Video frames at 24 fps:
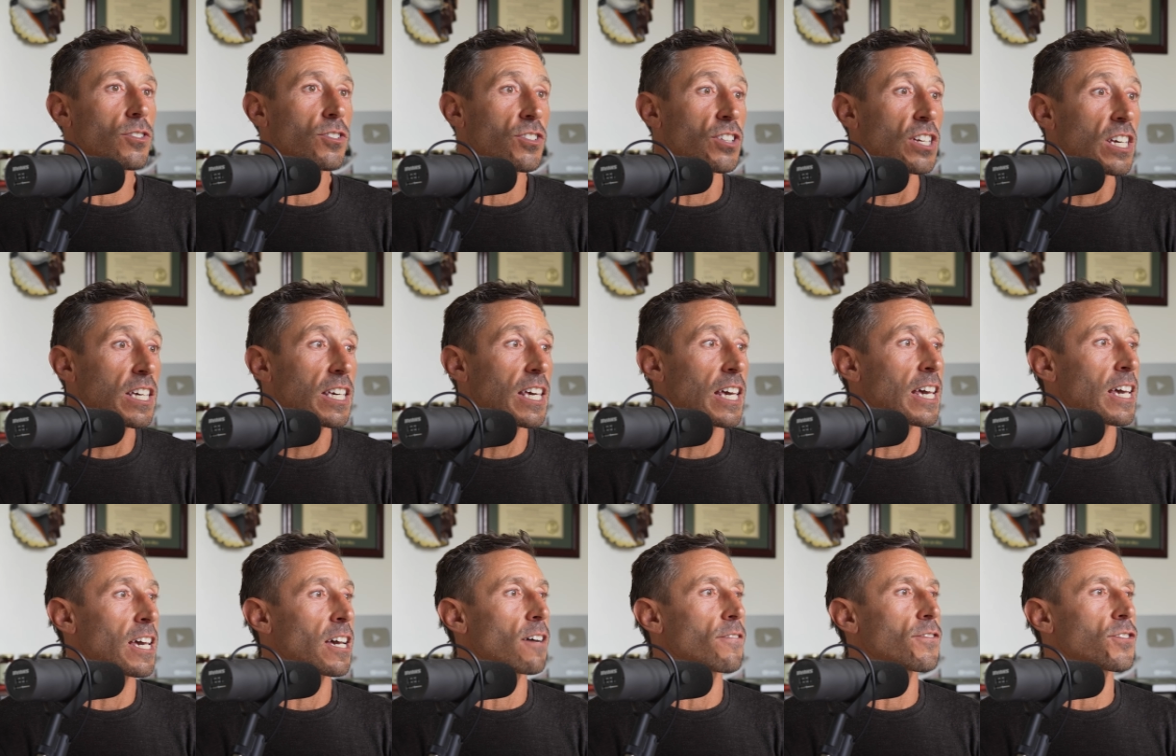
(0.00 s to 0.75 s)

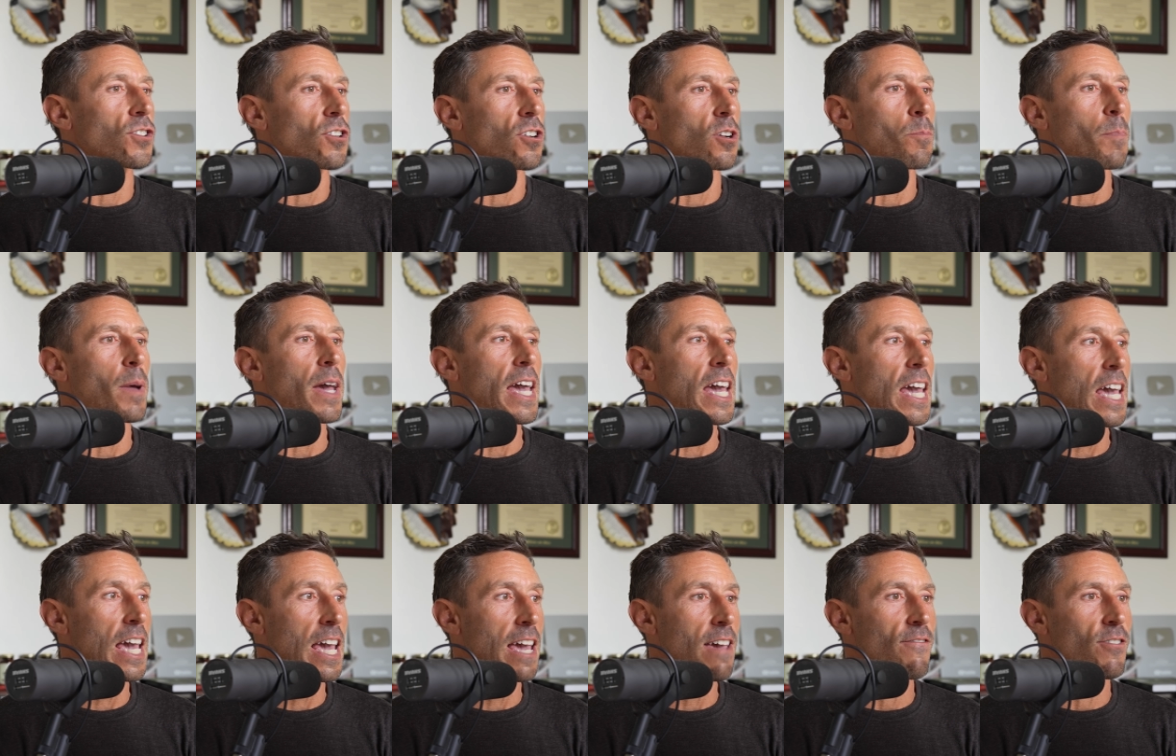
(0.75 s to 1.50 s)
seeking of certain
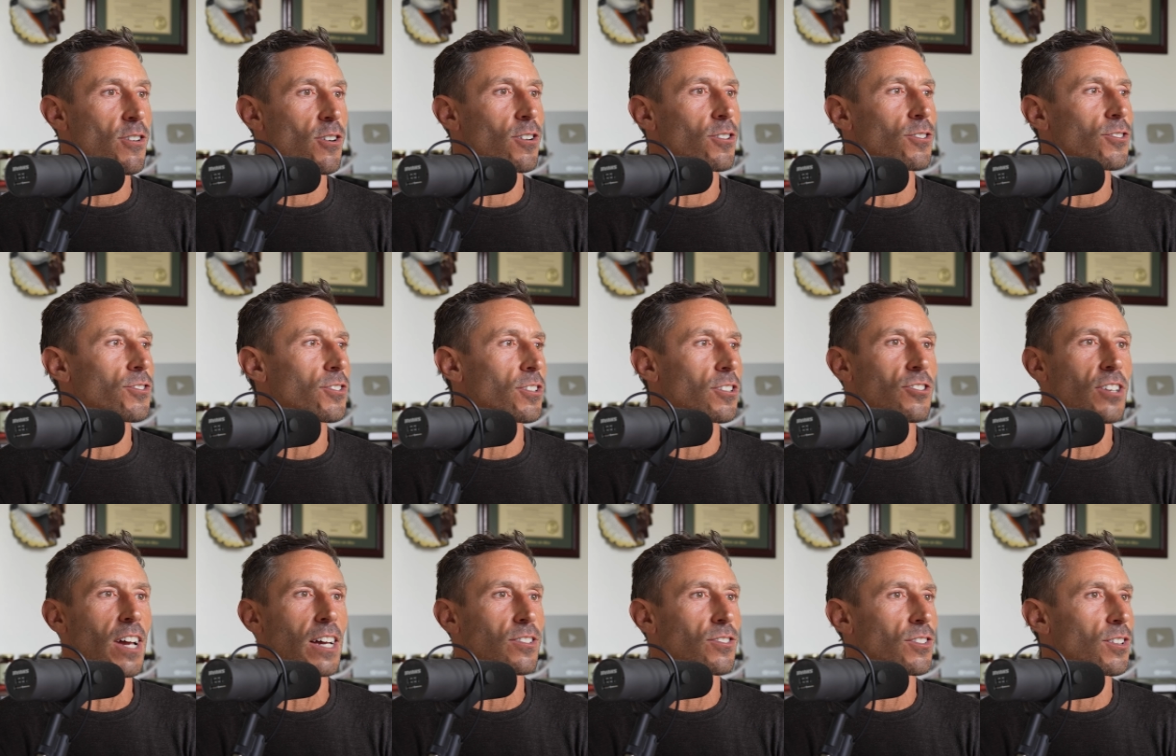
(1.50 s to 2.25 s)

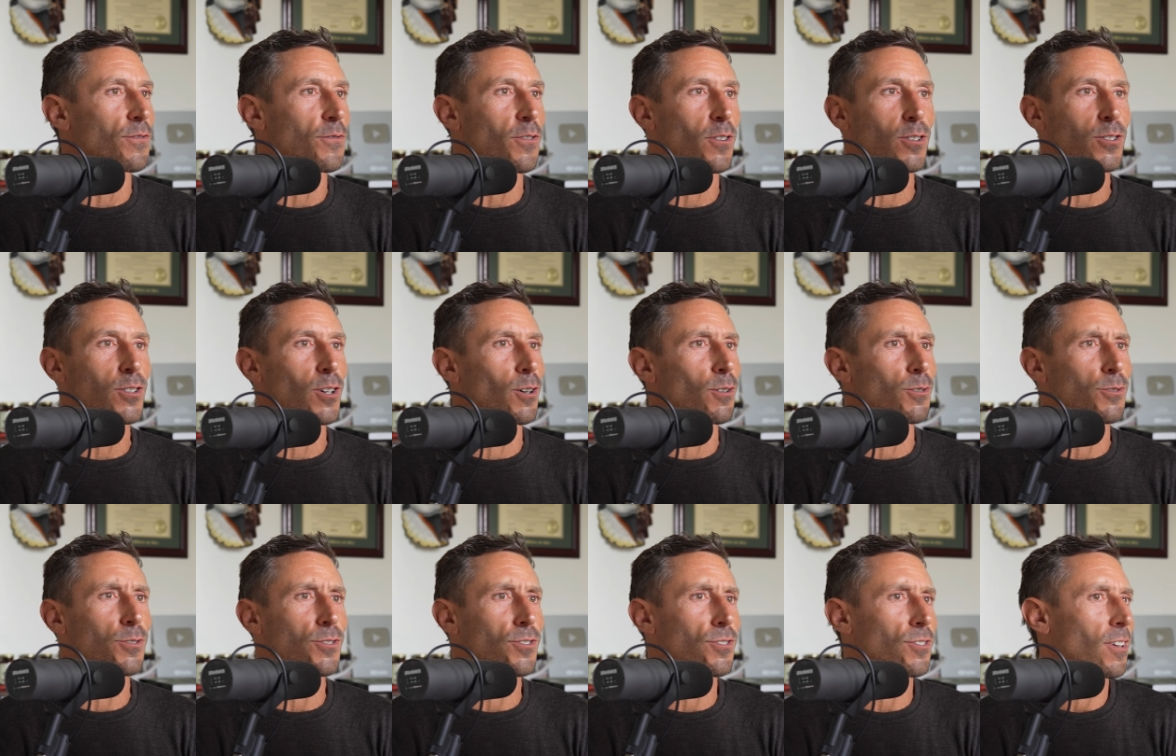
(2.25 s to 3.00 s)
behaviors suggests that
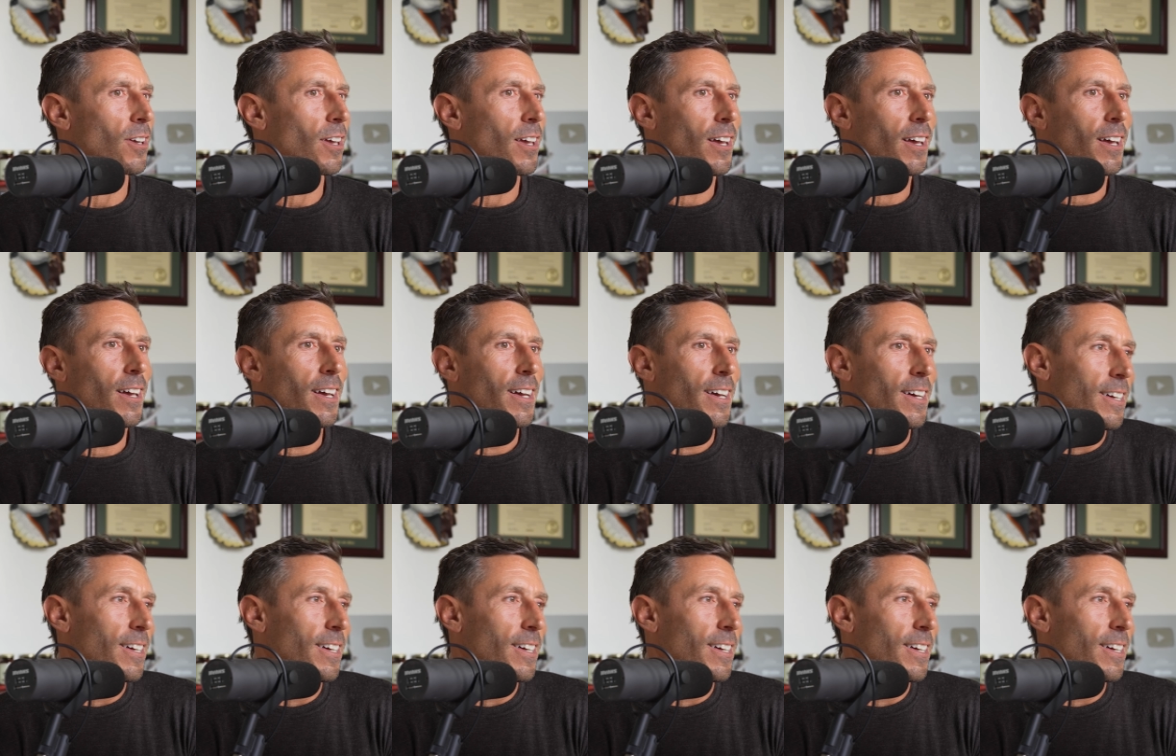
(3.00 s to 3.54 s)
fructose